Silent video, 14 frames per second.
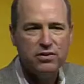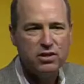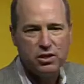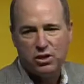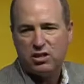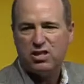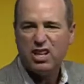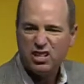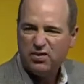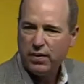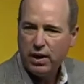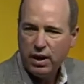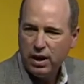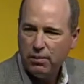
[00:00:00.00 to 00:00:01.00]
such as
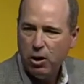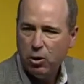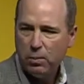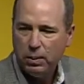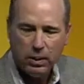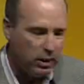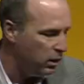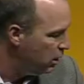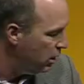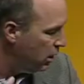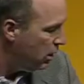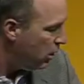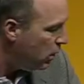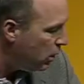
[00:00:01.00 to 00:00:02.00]
Xfinity Mobile
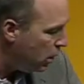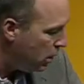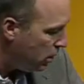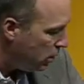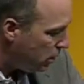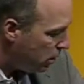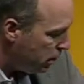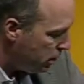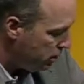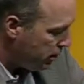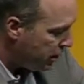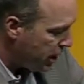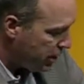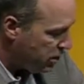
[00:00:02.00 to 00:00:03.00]
or
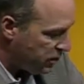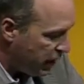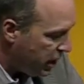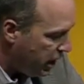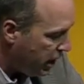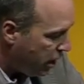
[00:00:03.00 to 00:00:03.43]
Xfinity